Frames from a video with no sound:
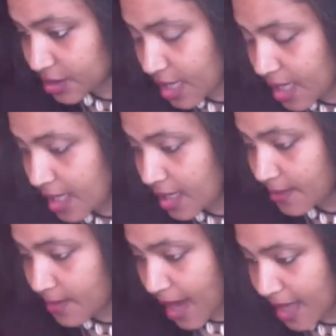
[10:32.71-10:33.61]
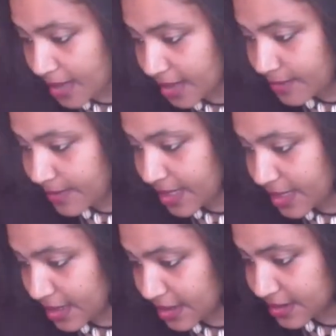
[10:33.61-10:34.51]
broccoli,
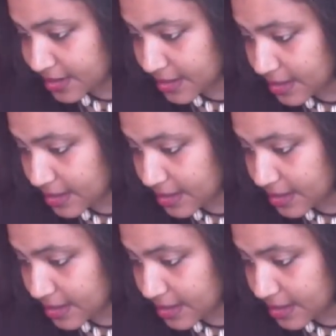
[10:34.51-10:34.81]
peas,